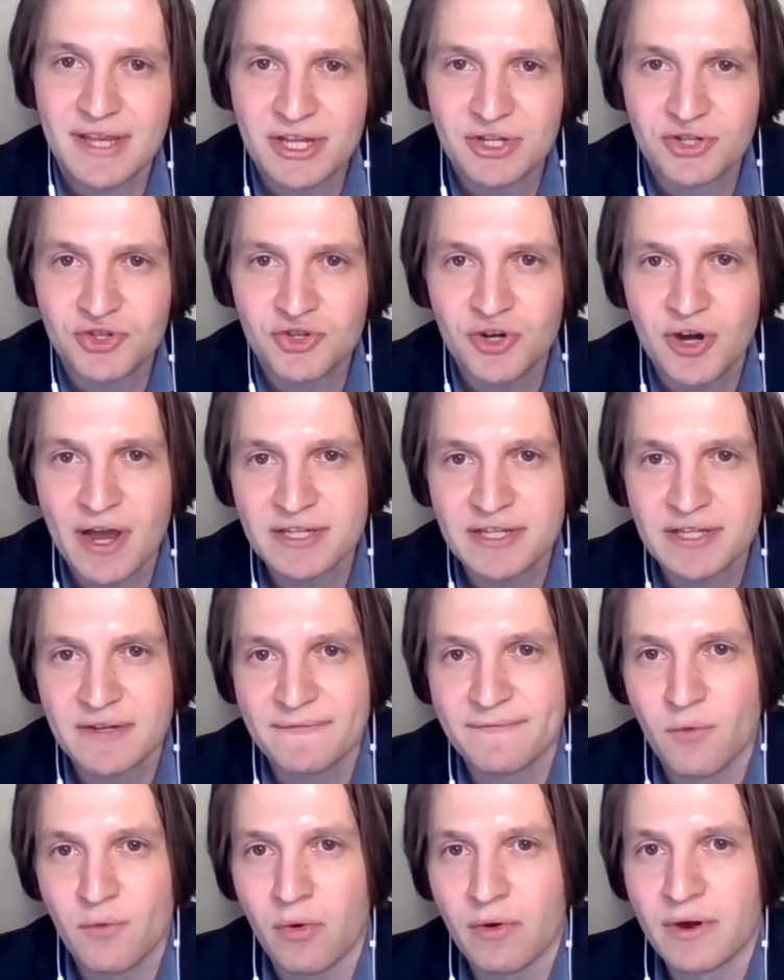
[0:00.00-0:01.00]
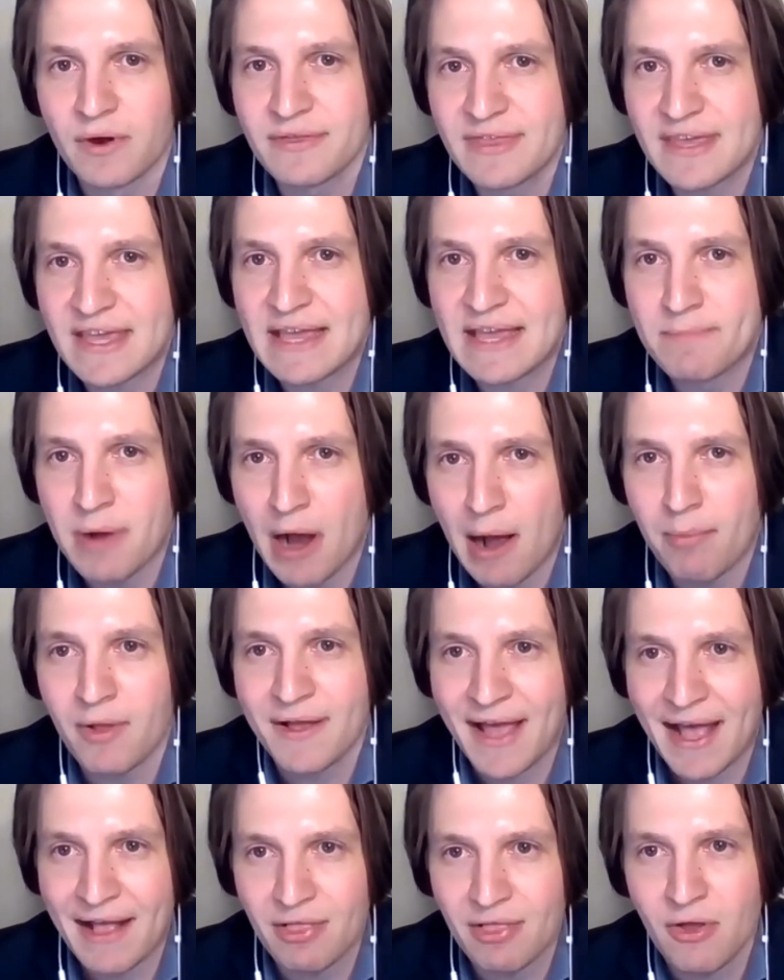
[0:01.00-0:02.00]
and trust for the
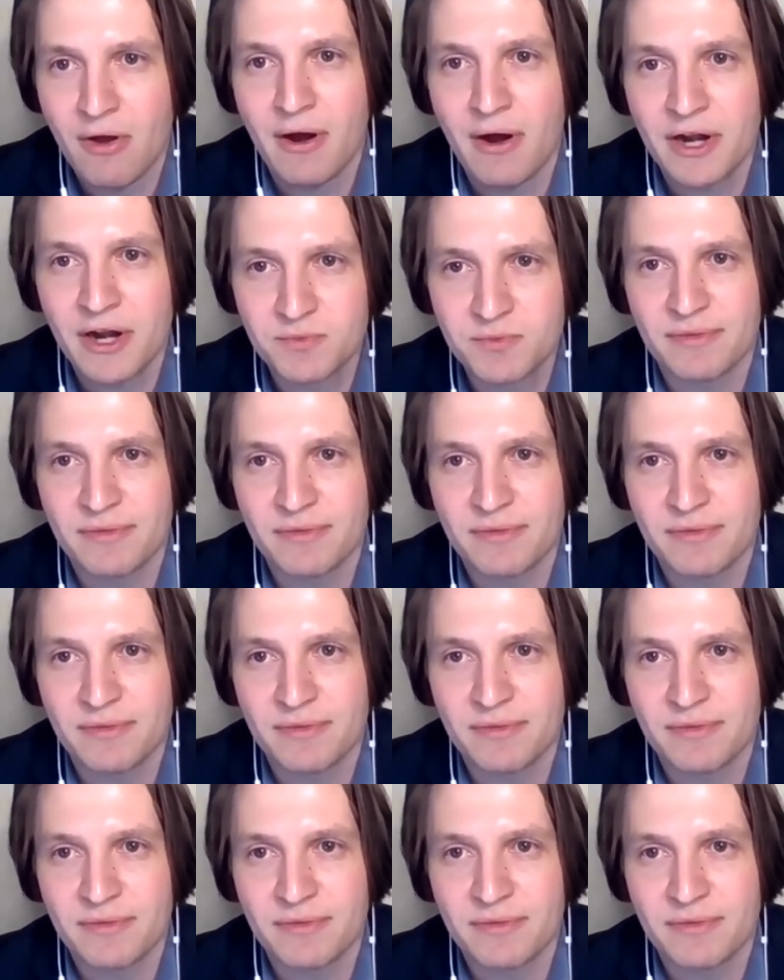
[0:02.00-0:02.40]
public at large,